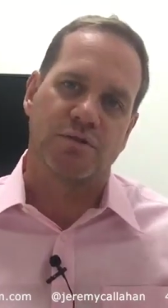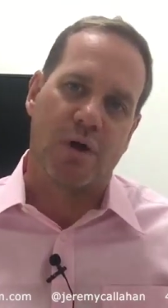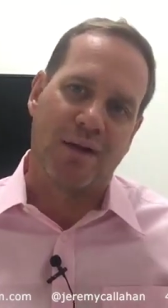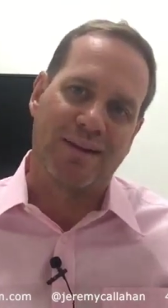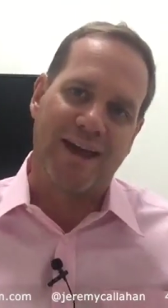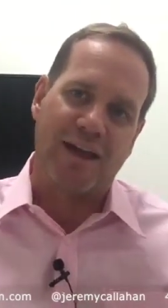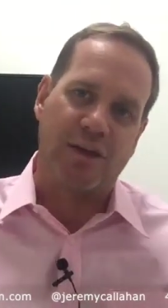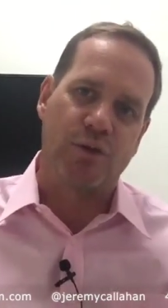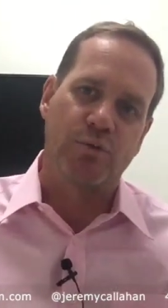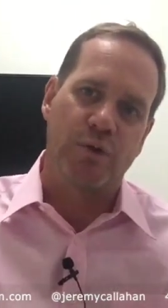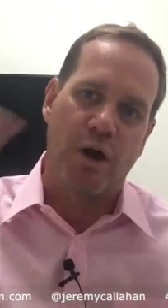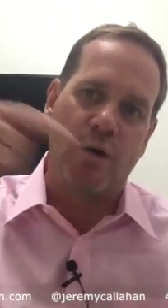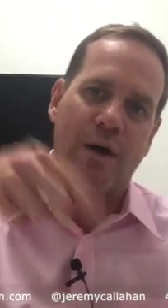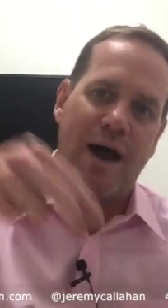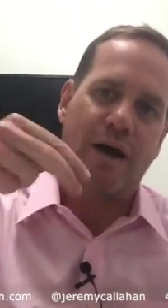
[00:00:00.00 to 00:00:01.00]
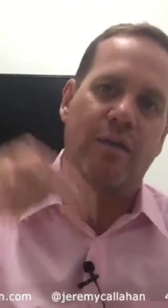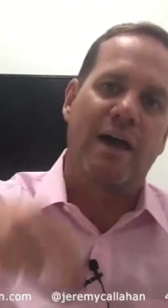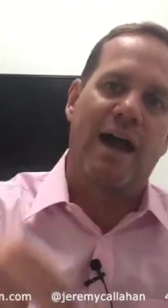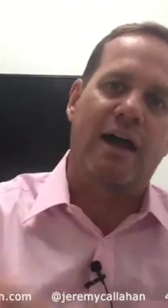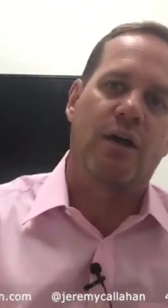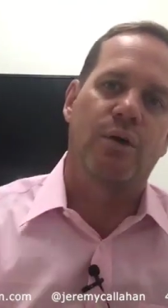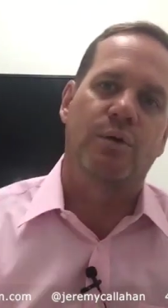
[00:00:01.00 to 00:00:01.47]
So I'll let you know how
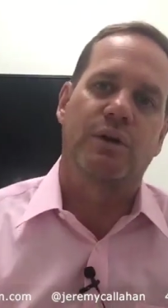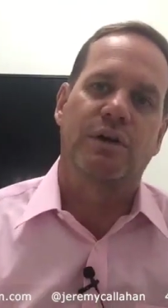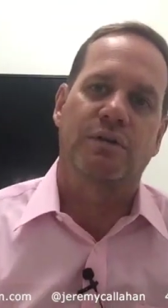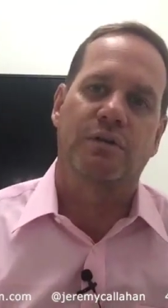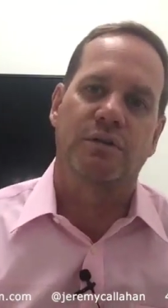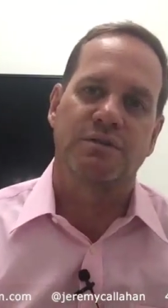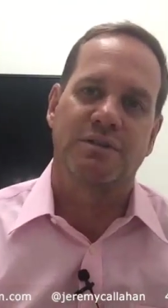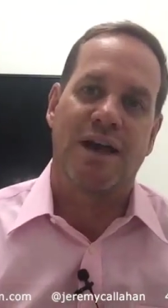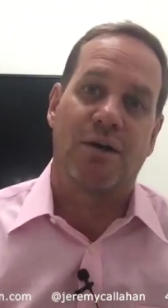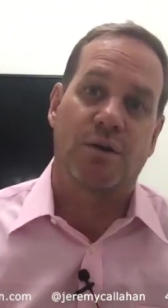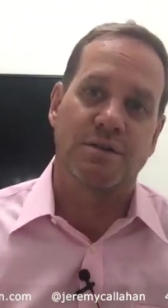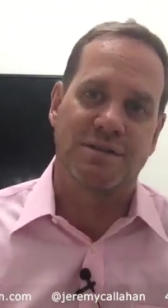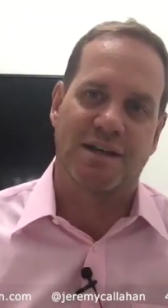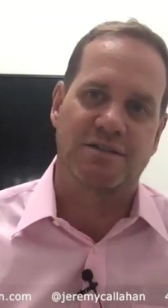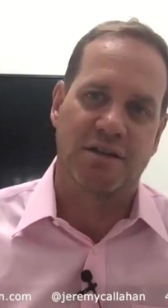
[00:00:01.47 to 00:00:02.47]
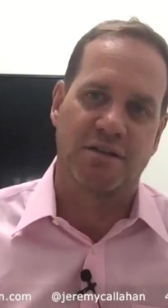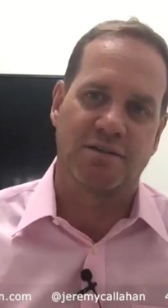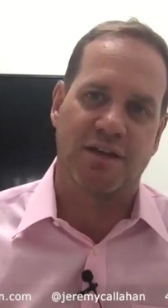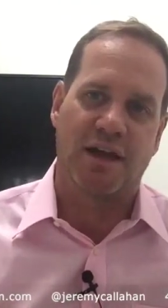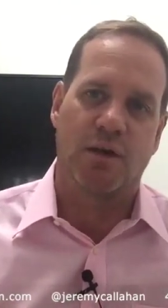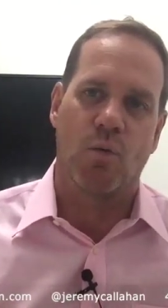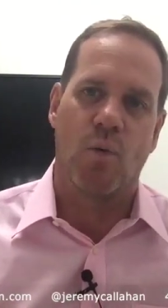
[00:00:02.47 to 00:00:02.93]
that coding turns out, because that's going
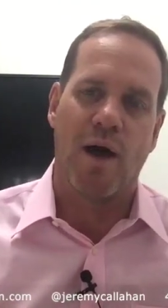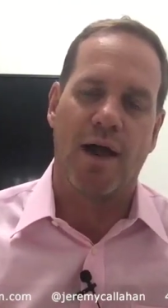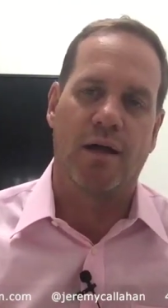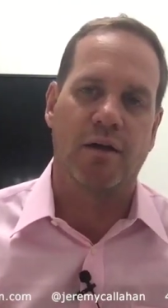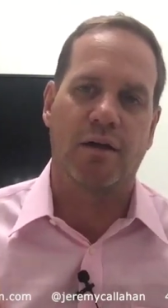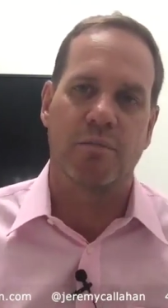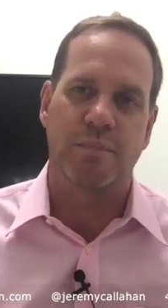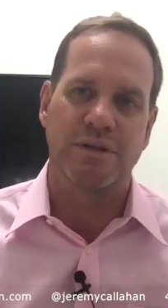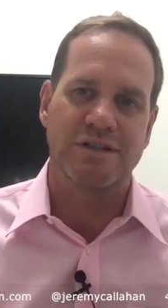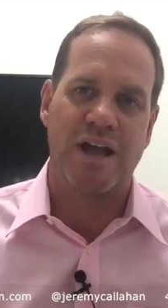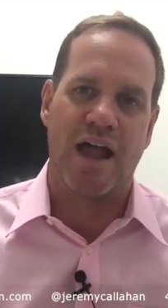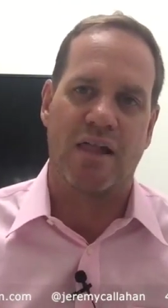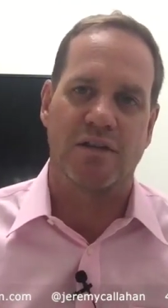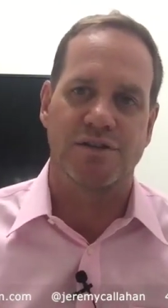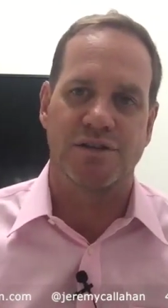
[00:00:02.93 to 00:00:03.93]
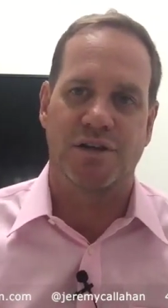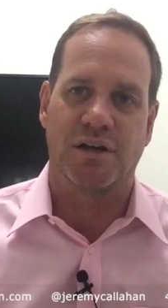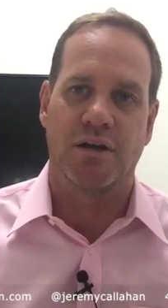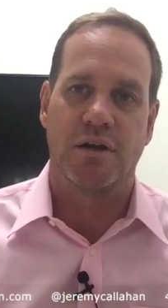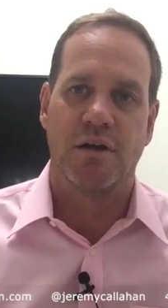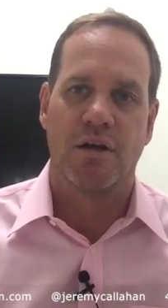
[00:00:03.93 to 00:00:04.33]
to take a while. It could be challenging.